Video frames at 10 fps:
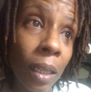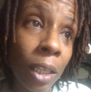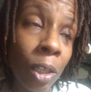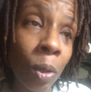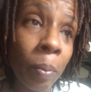
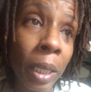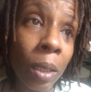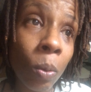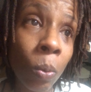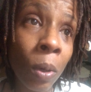no
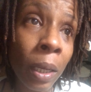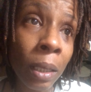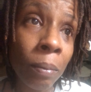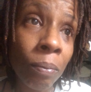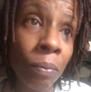matter
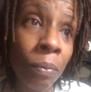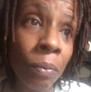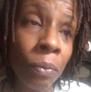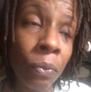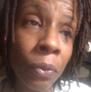what,
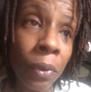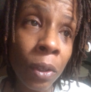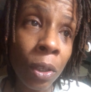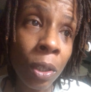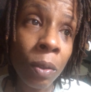
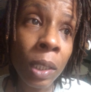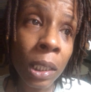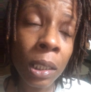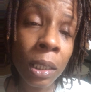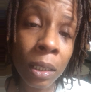you
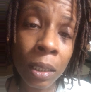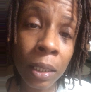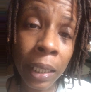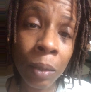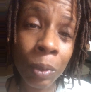need to
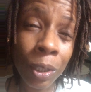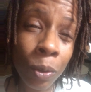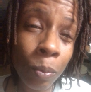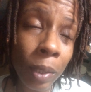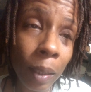understand, when
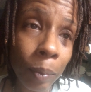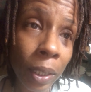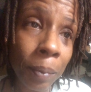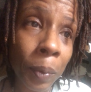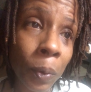you meet
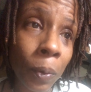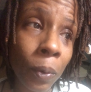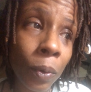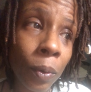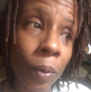people,
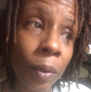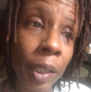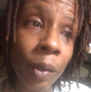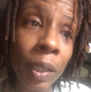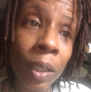
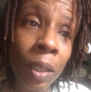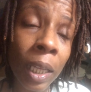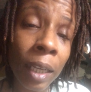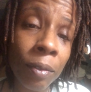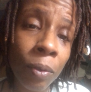they're in your
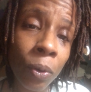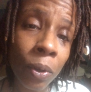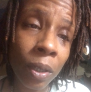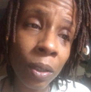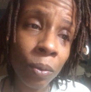life
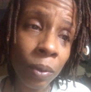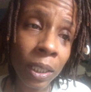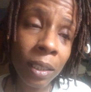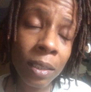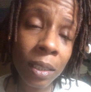for a
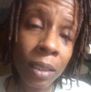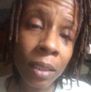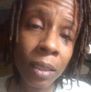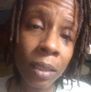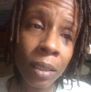
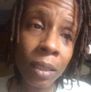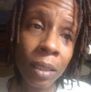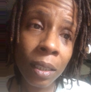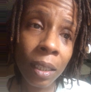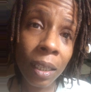reason
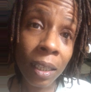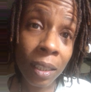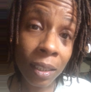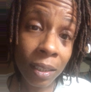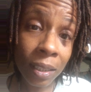
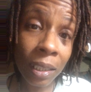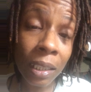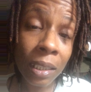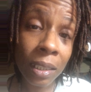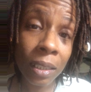and a
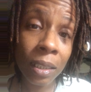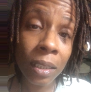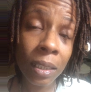season.